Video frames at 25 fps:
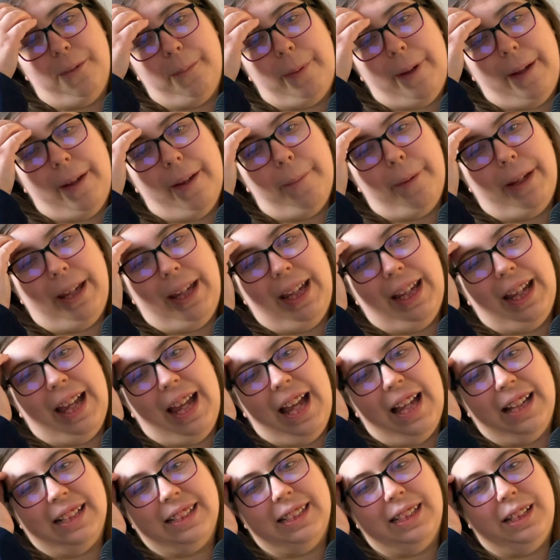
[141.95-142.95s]
of being
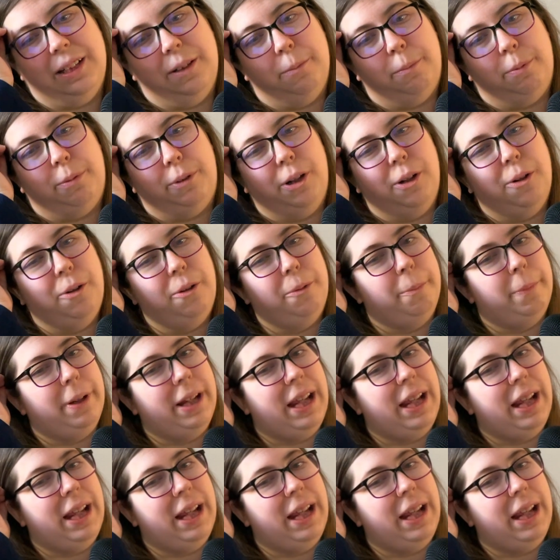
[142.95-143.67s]
accident prone,